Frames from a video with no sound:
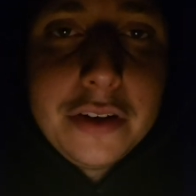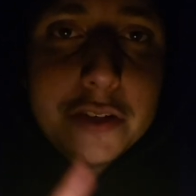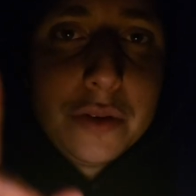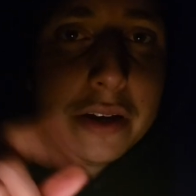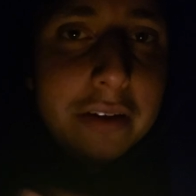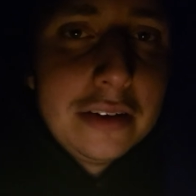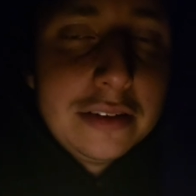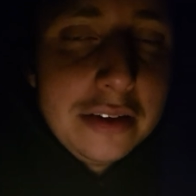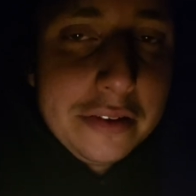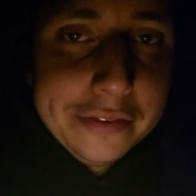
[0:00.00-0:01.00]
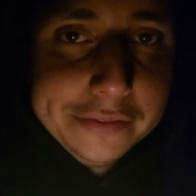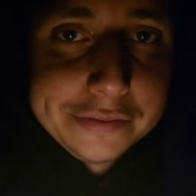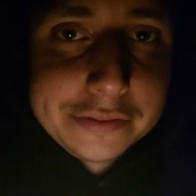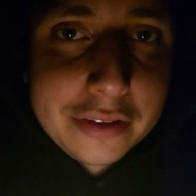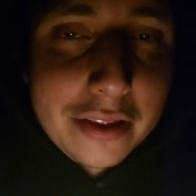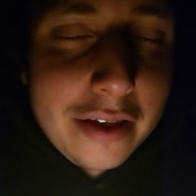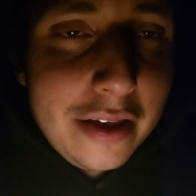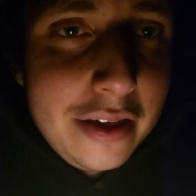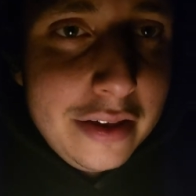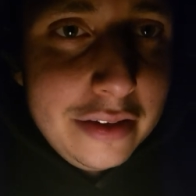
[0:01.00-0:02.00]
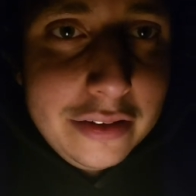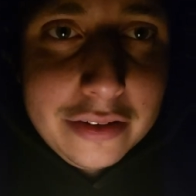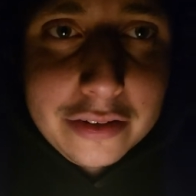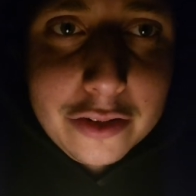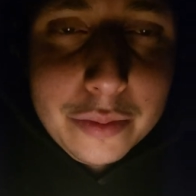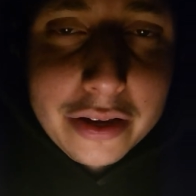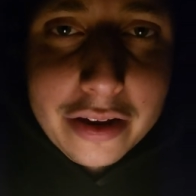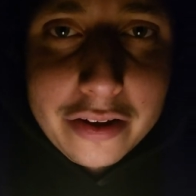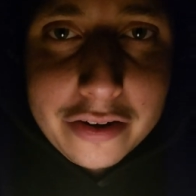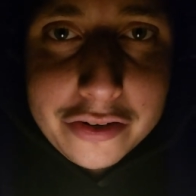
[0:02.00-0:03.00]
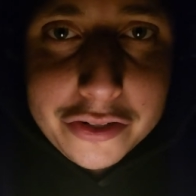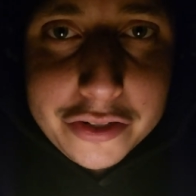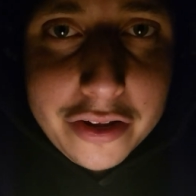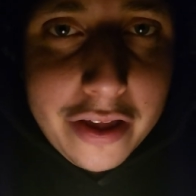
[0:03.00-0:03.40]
Here's what I could say. Could be kind of harsh.